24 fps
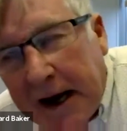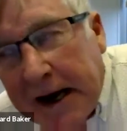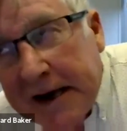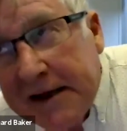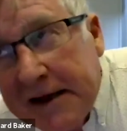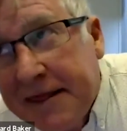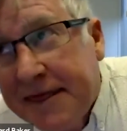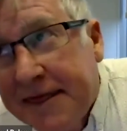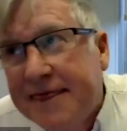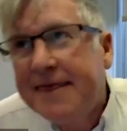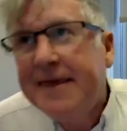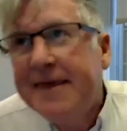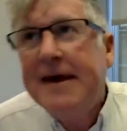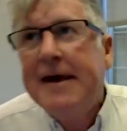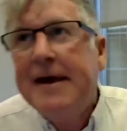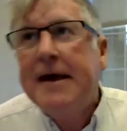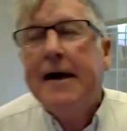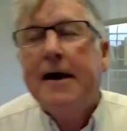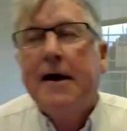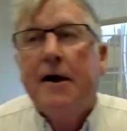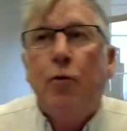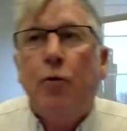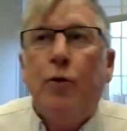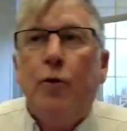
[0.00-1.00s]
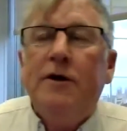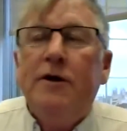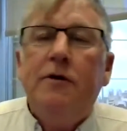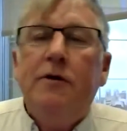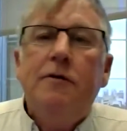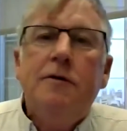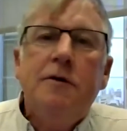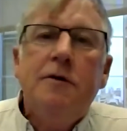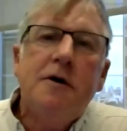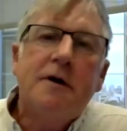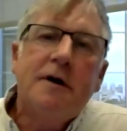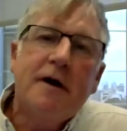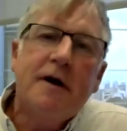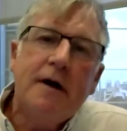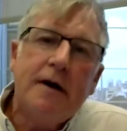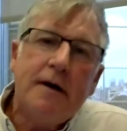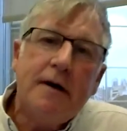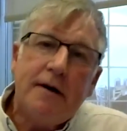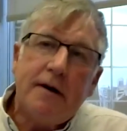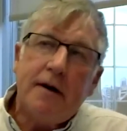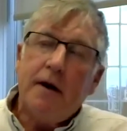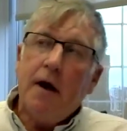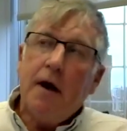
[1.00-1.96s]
I think when you look at